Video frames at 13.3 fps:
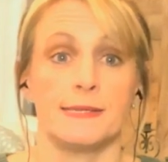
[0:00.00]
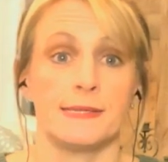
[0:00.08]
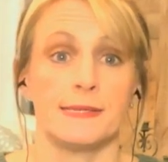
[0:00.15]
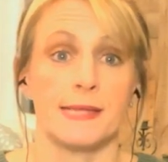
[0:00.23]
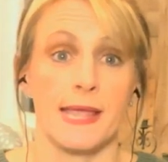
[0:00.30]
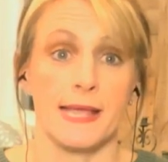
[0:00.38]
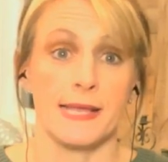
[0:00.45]

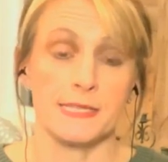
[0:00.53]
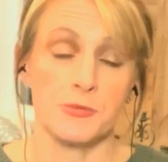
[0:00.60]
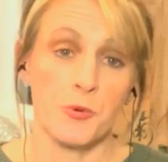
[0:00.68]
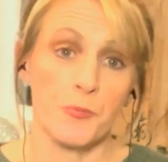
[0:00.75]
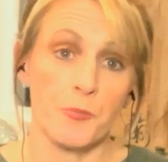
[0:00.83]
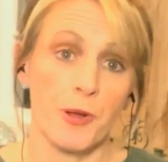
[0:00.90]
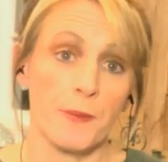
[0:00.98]
deaths
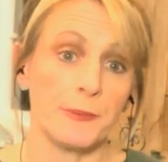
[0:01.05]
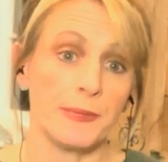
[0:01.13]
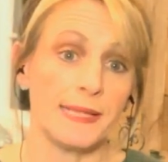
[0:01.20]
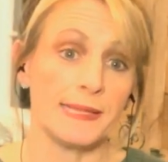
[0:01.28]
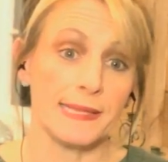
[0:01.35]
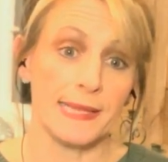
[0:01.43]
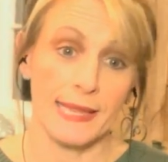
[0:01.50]
were probably
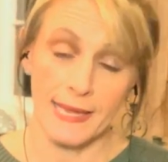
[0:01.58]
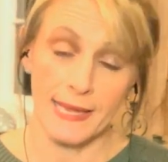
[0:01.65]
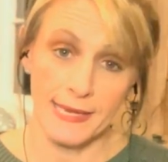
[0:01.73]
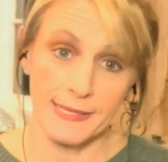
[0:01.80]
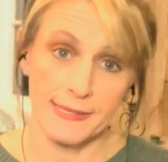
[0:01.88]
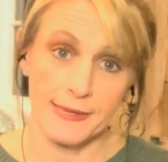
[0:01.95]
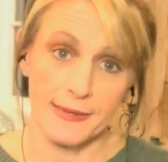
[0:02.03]
linked,
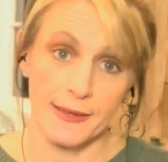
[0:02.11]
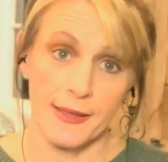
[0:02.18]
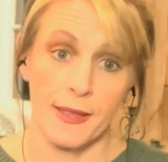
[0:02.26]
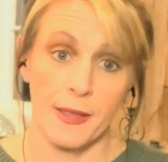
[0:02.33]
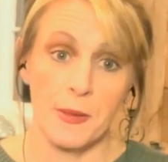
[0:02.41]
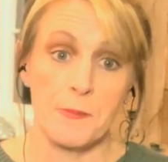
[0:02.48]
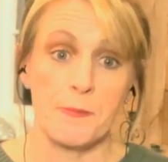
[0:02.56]

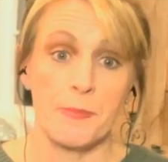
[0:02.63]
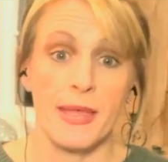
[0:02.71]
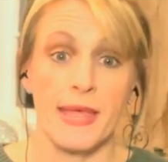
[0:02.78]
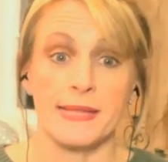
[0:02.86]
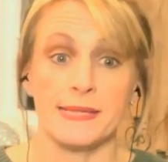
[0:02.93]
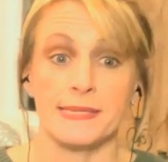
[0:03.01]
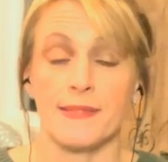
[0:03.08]

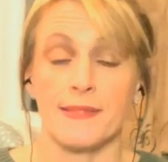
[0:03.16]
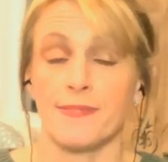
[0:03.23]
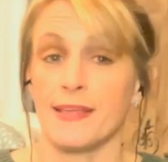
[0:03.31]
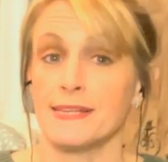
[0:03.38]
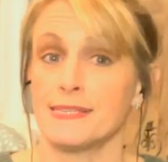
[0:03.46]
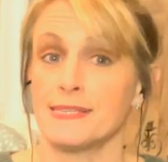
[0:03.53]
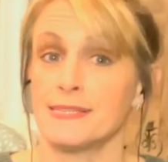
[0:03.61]
but
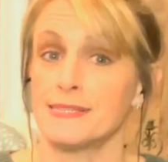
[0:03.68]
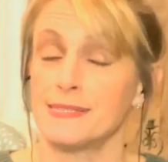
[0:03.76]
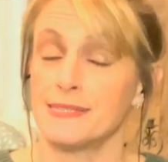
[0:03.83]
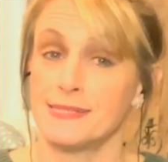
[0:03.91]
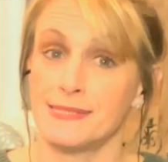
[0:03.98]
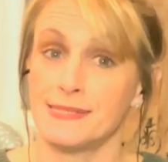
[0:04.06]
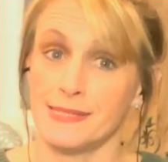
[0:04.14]
they
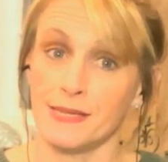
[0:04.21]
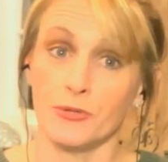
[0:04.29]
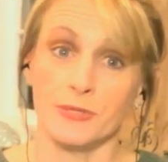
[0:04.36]
still